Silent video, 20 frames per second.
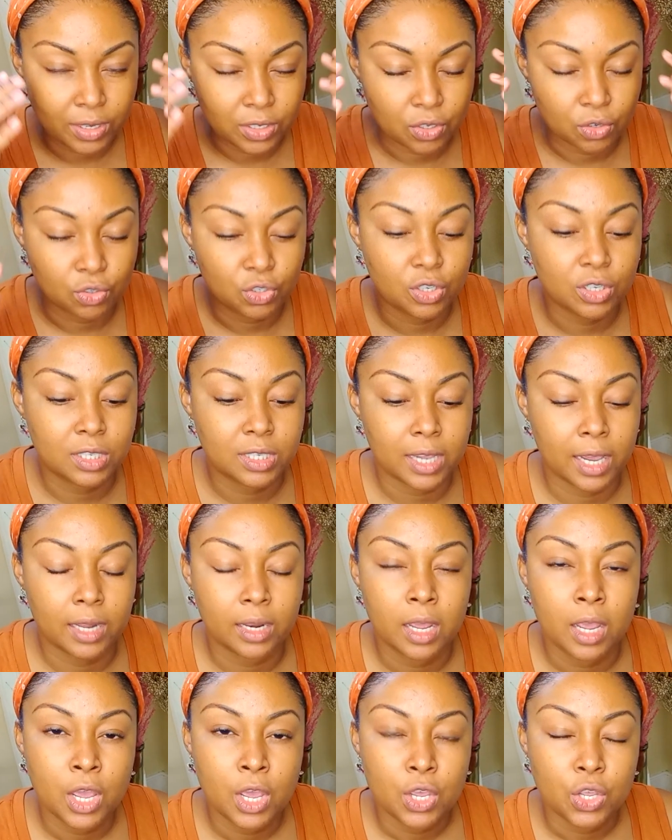So she said,
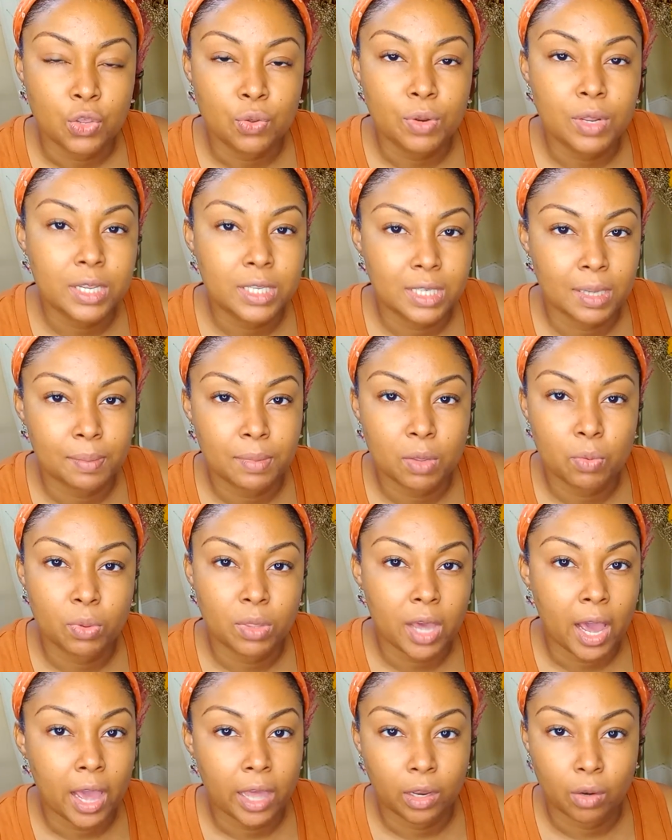you need something with
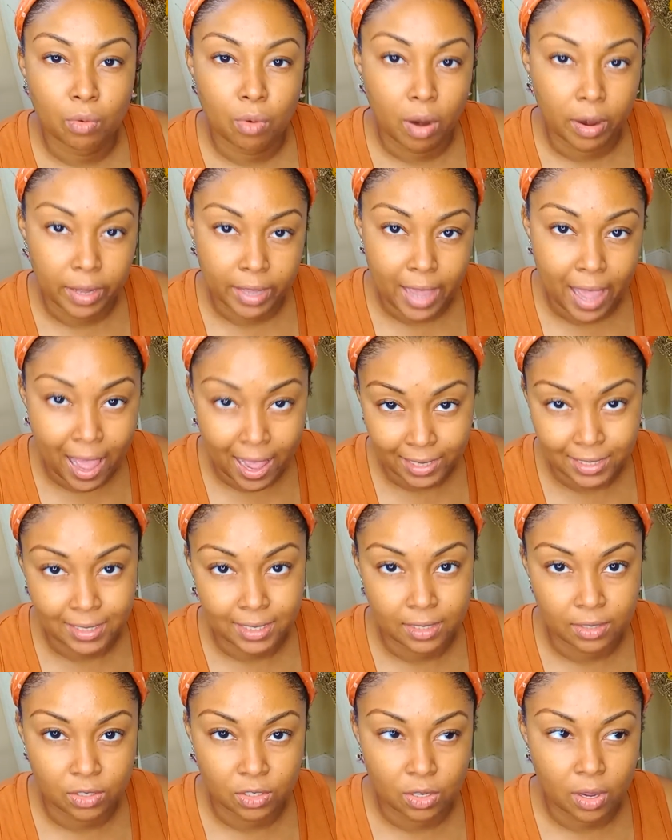hyaluronic
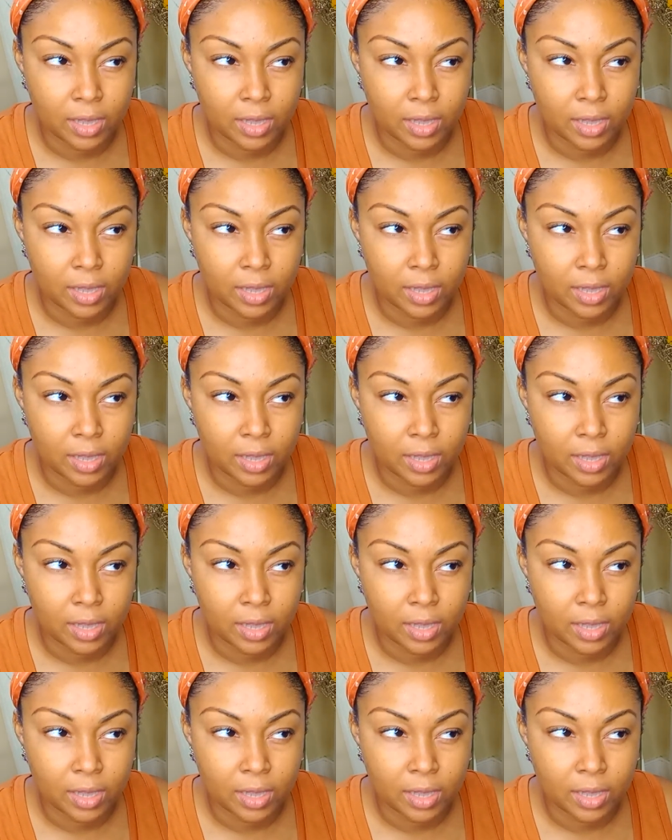acid. So